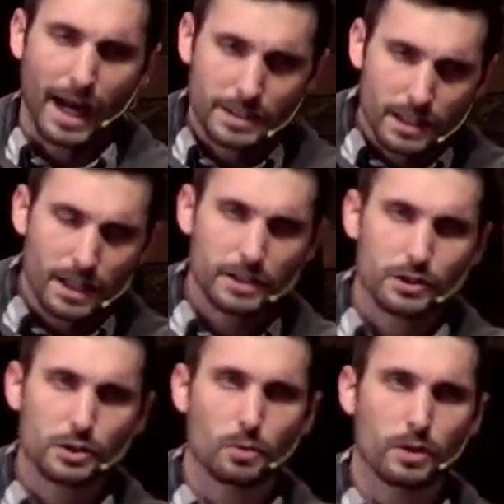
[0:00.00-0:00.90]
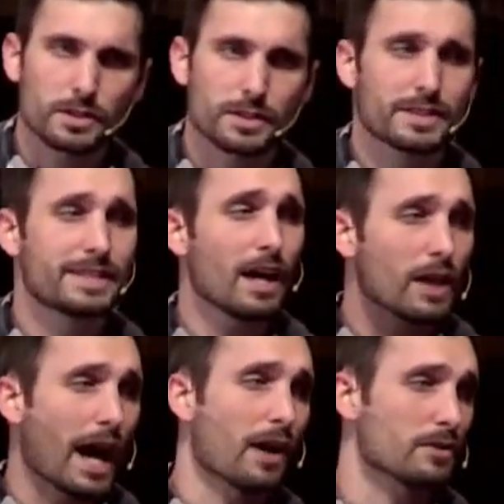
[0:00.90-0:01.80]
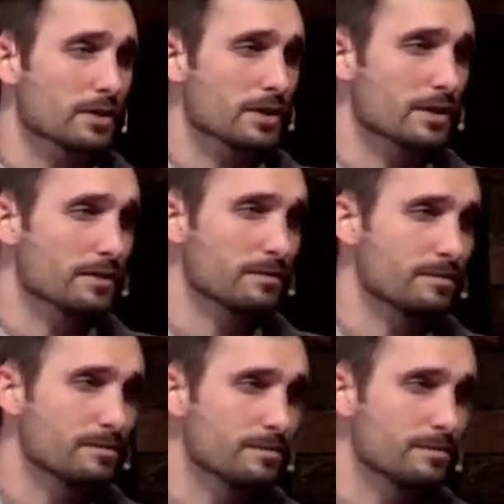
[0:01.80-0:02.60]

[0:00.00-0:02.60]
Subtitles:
Tax collectors were sellouts.